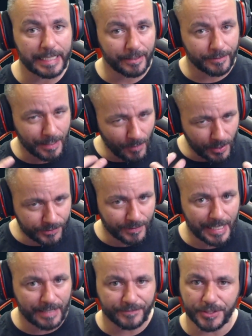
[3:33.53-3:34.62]
here and get my
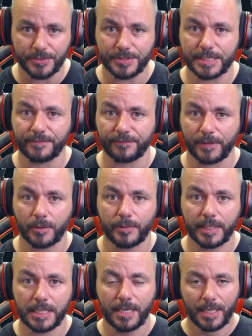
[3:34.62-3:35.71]
creative juices
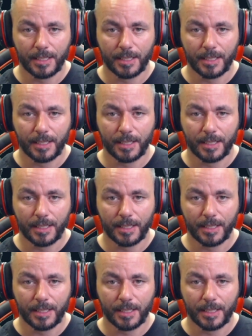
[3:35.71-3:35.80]
flowing,